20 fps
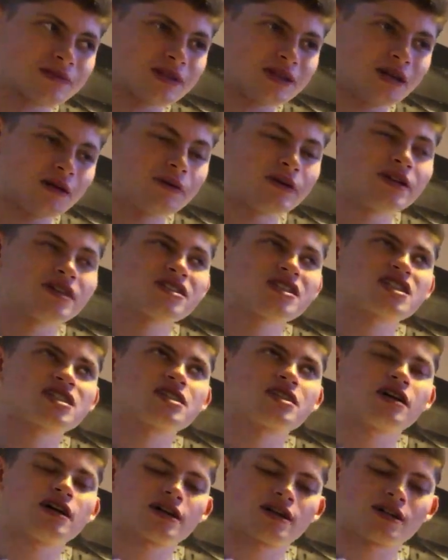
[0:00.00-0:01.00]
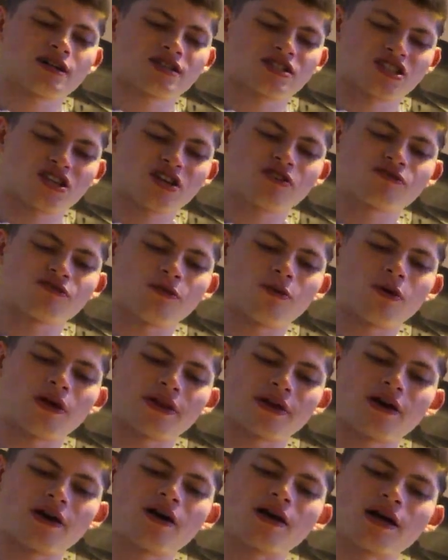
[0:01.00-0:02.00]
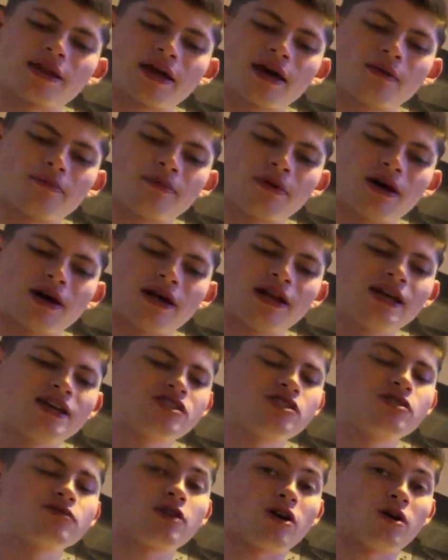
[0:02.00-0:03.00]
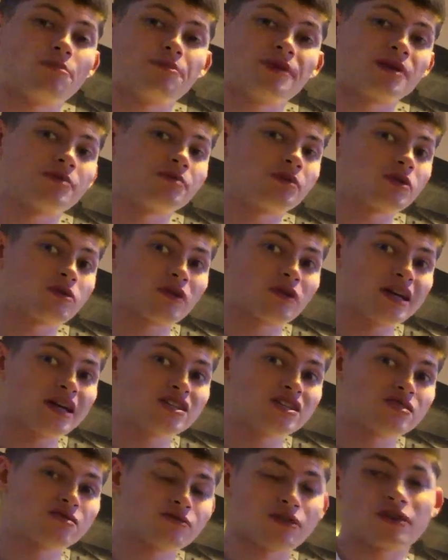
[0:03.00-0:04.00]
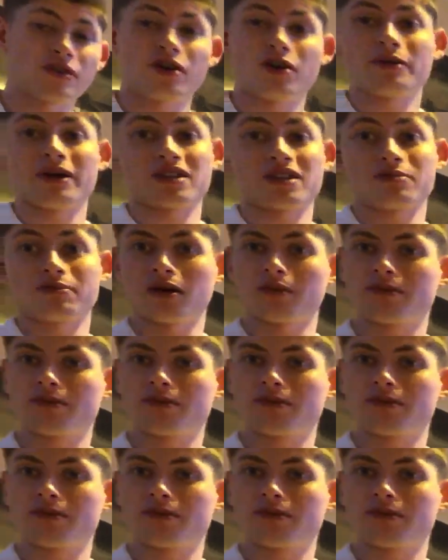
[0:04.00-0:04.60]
I mean, this isn't like an excuse for why they are like that, but at least you've got a big model range for an arm that hasn't been